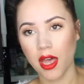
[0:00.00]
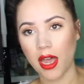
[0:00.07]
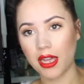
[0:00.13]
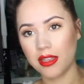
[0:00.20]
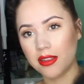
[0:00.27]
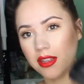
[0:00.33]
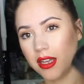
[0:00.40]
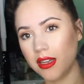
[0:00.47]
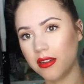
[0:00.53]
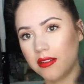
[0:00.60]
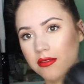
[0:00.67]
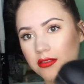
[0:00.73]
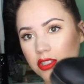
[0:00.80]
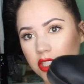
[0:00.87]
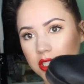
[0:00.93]
I
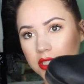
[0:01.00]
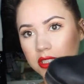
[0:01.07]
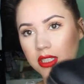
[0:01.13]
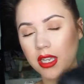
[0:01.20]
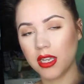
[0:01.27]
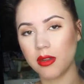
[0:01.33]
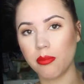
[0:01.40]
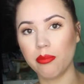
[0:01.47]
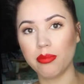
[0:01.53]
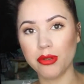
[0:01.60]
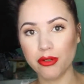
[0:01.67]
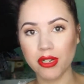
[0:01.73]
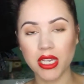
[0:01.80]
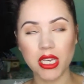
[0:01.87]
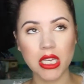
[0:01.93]
love just like
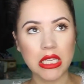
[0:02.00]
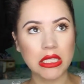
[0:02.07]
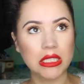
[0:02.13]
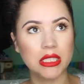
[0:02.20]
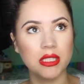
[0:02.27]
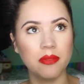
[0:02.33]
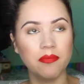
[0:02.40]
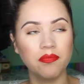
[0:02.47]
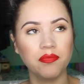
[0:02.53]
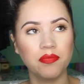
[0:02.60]
booties.